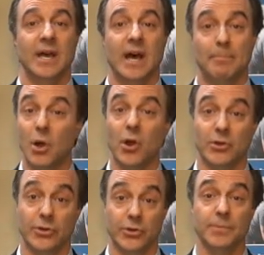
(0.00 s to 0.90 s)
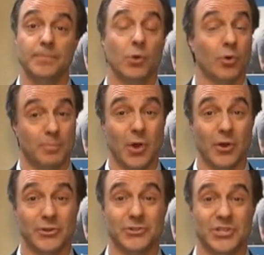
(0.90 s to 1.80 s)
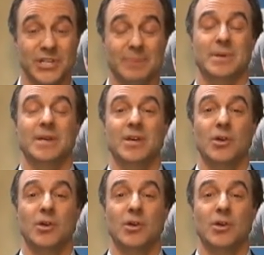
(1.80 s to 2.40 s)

a partner or a partnership,